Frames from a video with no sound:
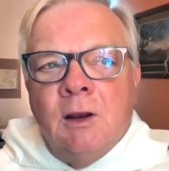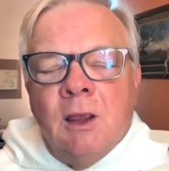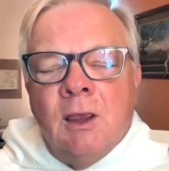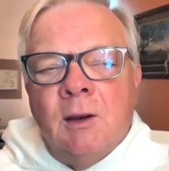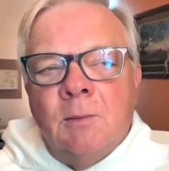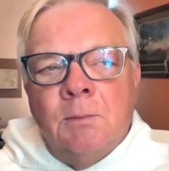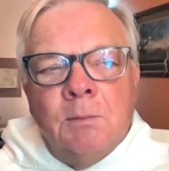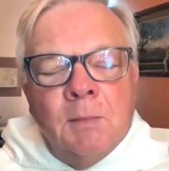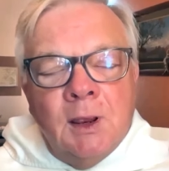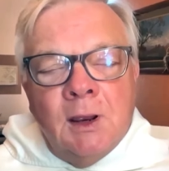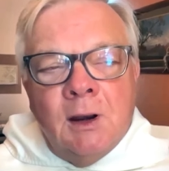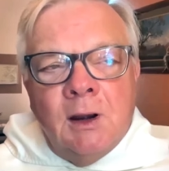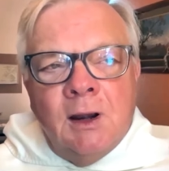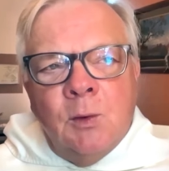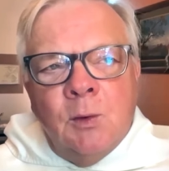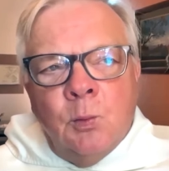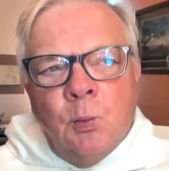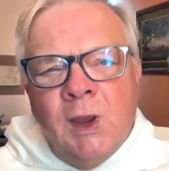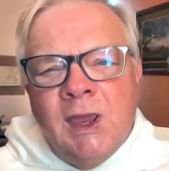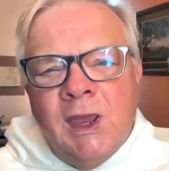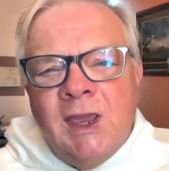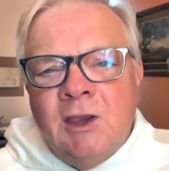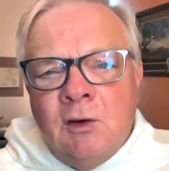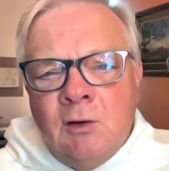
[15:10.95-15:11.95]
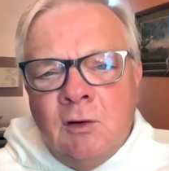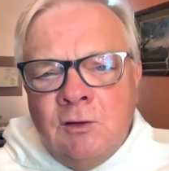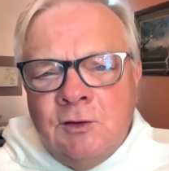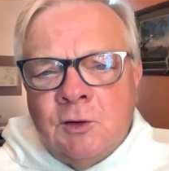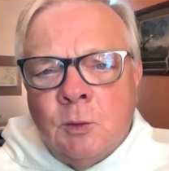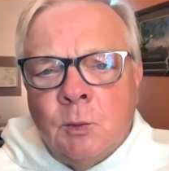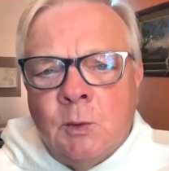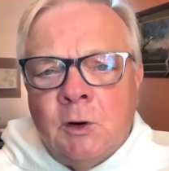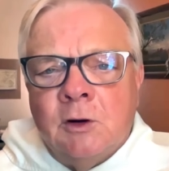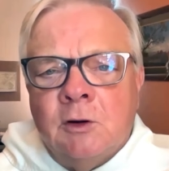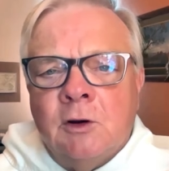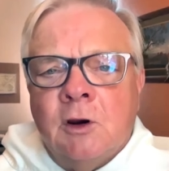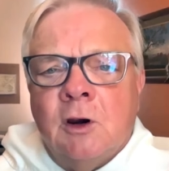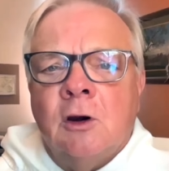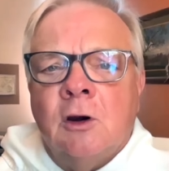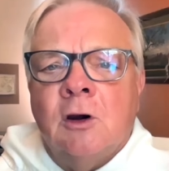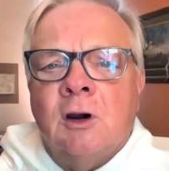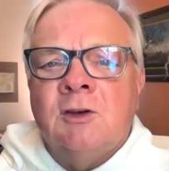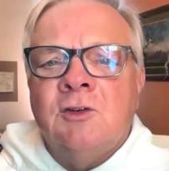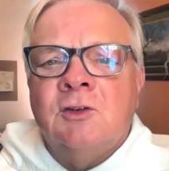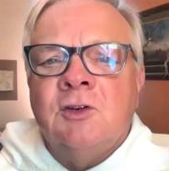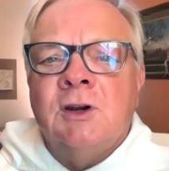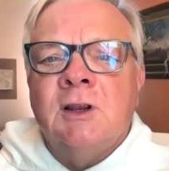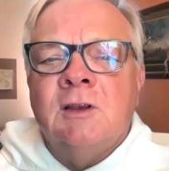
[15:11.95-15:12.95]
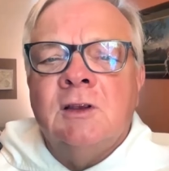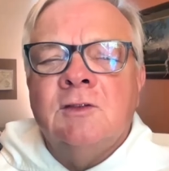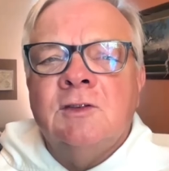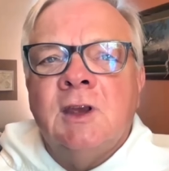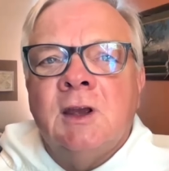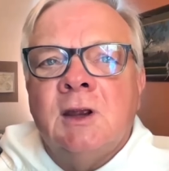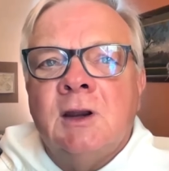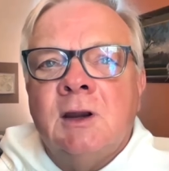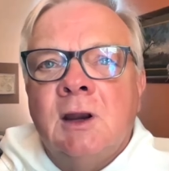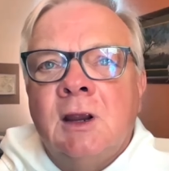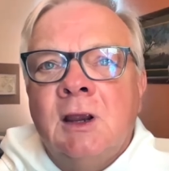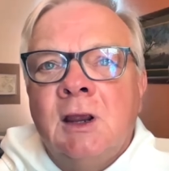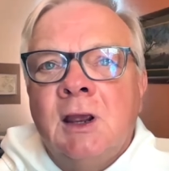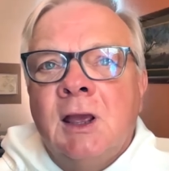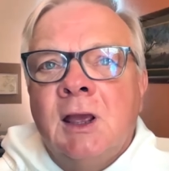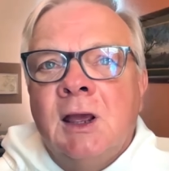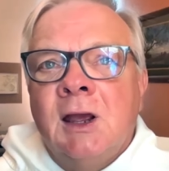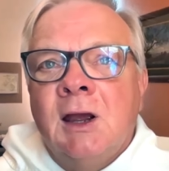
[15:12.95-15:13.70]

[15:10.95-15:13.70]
And he used the word courage, and he said,